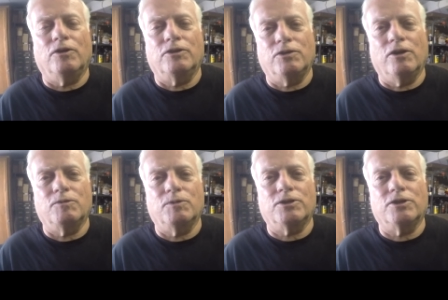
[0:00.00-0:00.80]

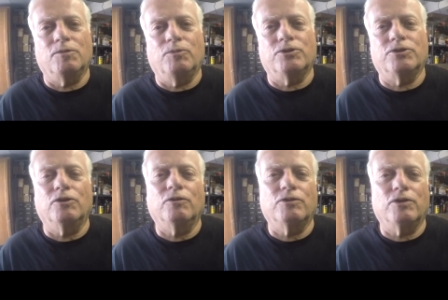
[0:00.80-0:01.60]
transmission, he puts an
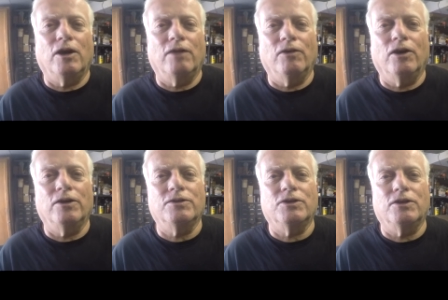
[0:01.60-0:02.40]
overdrive on it
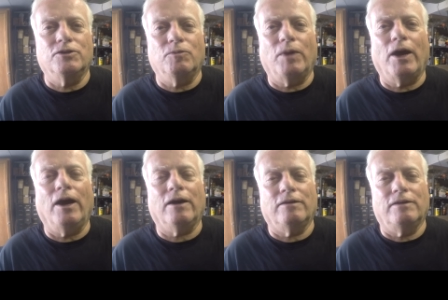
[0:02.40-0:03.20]
and sends it
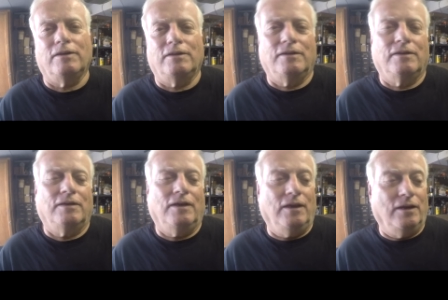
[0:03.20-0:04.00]
back.
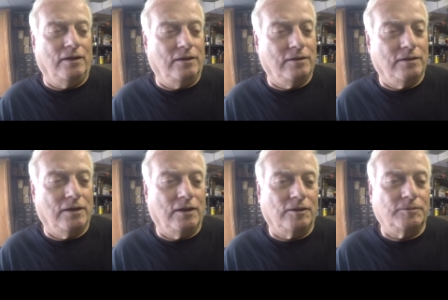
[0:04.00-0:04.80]
And
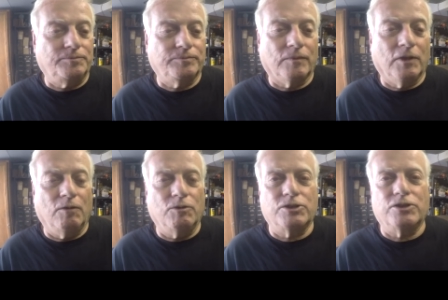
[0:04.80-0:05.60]
it
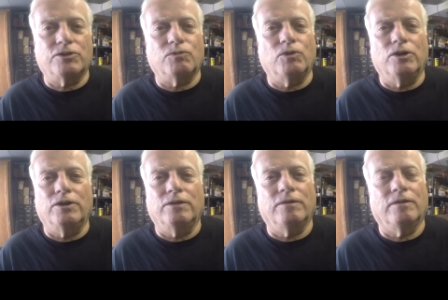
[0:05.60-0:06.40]
was just
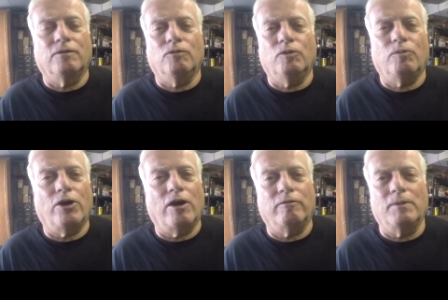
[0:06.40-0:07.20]
one
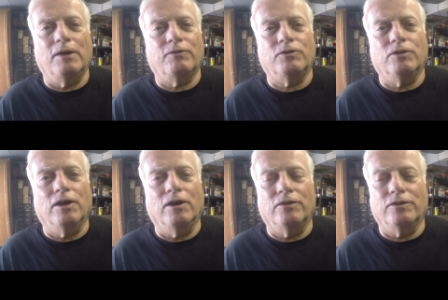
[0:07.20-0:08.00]
problem after
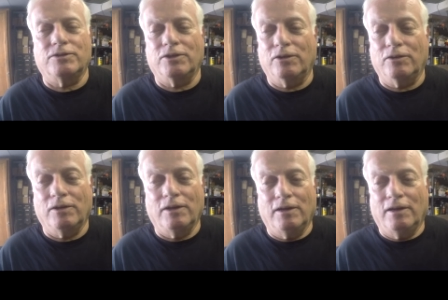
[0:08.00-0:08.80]
another. So
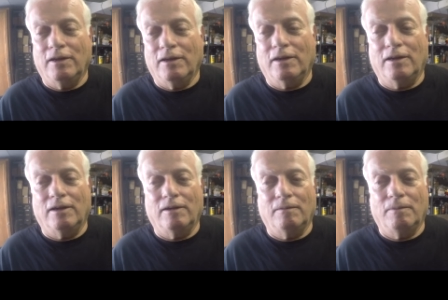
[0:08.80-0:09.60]

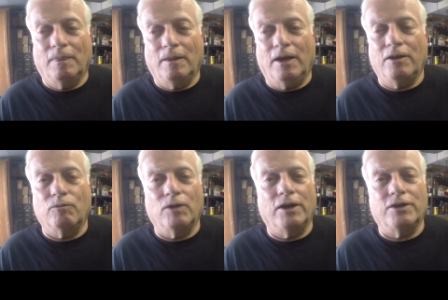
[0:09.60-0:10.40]

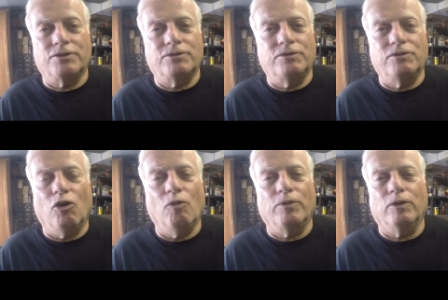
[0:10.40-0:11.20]
I just
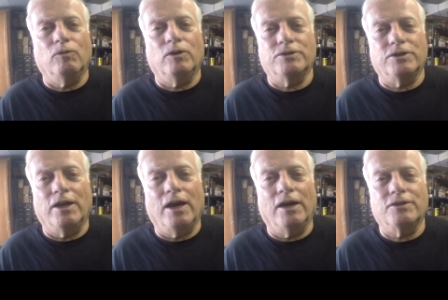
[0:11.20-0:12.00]
hope that it wasn't
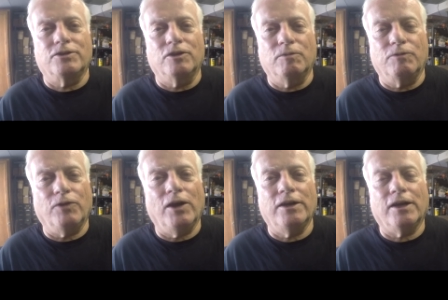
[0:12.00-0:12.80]
that. So, but
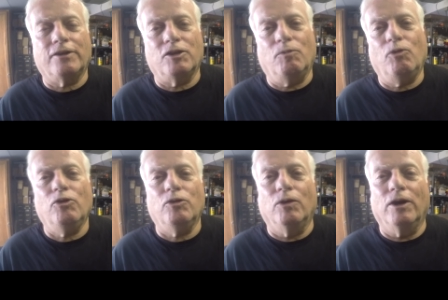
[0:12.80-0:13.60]
finally I got to the
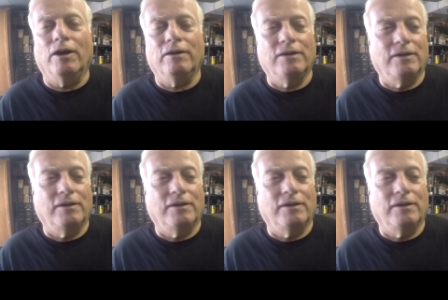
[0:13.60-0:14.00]
point where